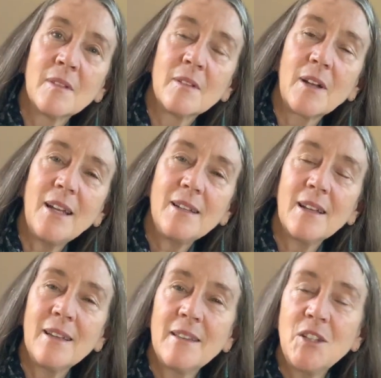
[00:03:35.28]
Right?
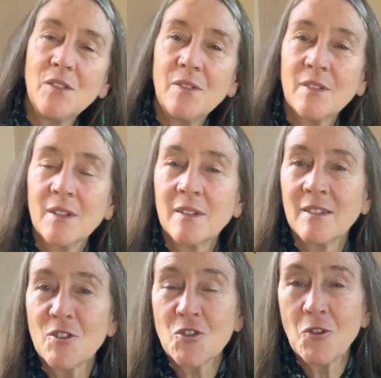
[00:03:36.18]
And then
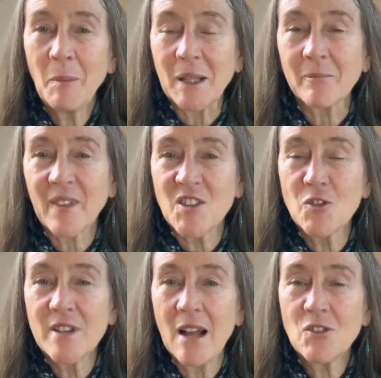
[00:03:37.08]
you're strumming. That's
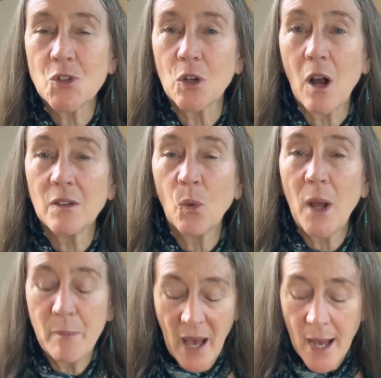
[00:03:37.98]
your downstroke. On the
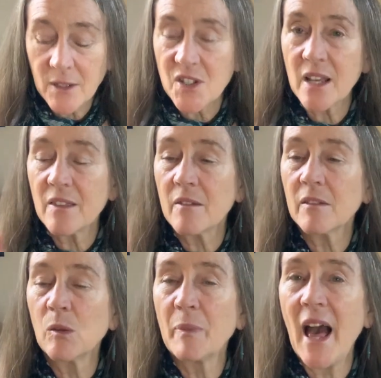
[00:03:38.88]
way back, take the
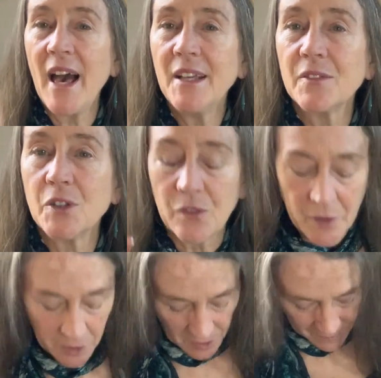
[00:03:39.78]
little pad of your
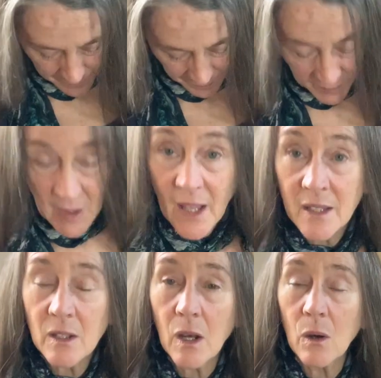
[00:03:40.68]
finger
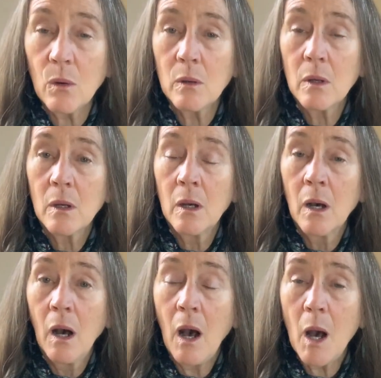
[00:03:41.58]
and go
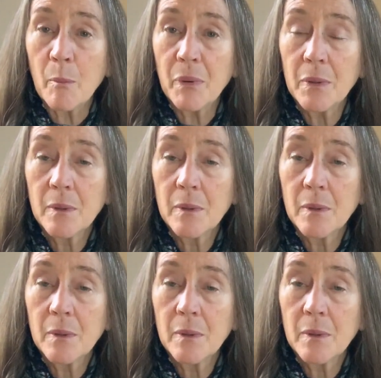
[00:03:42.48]
up.